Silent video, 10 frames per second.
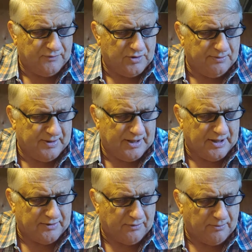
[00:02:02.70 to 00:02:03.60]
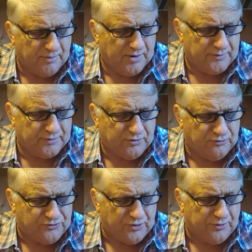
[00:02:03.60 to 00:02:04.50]
you to be ignorant, brethren,
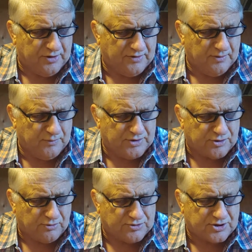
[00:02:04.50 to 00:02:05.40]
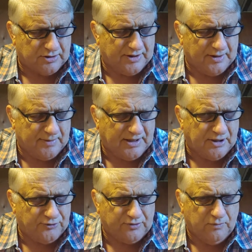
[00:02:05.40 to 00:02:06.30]
concerning them which are asleep. He
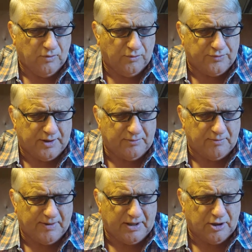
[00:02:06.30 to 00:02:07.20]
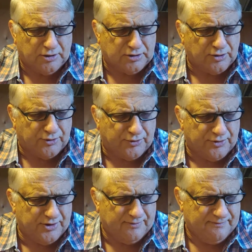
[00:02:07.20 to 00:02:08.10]
doesn't want them to be unlearned.